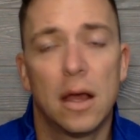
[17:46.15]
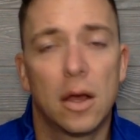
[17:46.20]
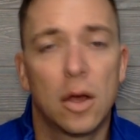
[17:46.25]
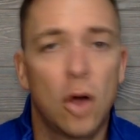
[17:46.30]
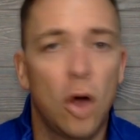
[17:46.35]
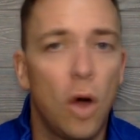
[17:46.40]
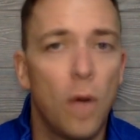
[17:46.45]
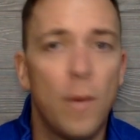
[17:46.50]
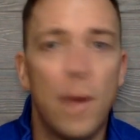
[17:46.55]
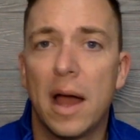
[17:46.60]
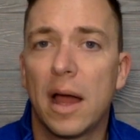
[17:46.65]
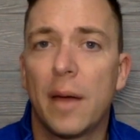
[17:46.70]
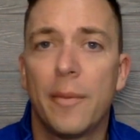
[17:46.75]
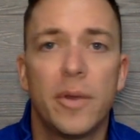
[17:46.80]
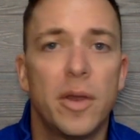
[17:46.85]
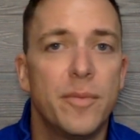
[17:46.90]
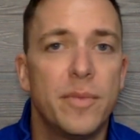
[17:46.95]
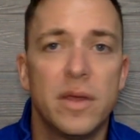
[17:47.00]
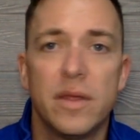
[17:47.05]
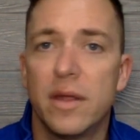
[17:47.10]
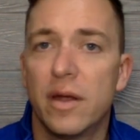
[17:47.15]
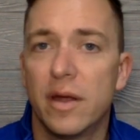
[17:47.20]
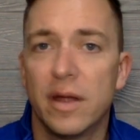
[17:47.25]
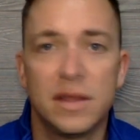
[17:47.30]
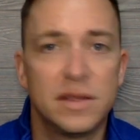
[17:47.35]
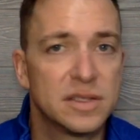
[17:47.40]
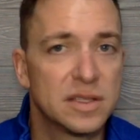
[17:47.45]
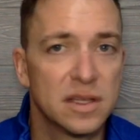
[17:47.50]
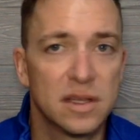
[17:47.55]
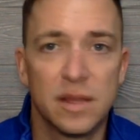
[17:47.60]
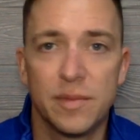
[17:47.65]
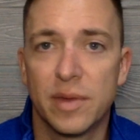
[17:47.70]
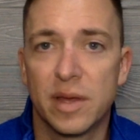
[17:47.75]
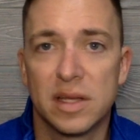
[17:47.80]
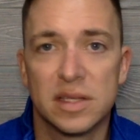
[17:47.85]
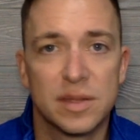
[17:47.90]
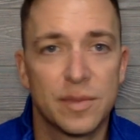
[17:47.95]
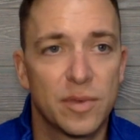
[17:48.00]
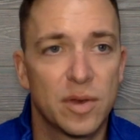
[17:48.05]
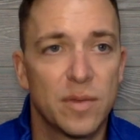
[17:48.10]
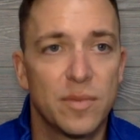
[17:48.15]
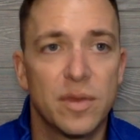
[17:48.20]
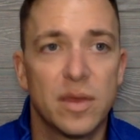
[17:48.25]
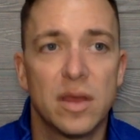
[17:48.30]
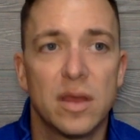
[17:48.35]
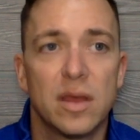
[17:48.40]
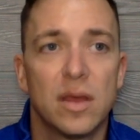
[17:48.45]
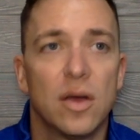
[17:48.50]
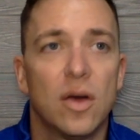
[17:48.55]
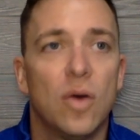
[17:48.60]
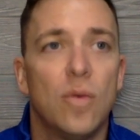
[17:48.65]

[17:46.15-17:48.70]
A callback, I'm going to be there instantly because I'm going to be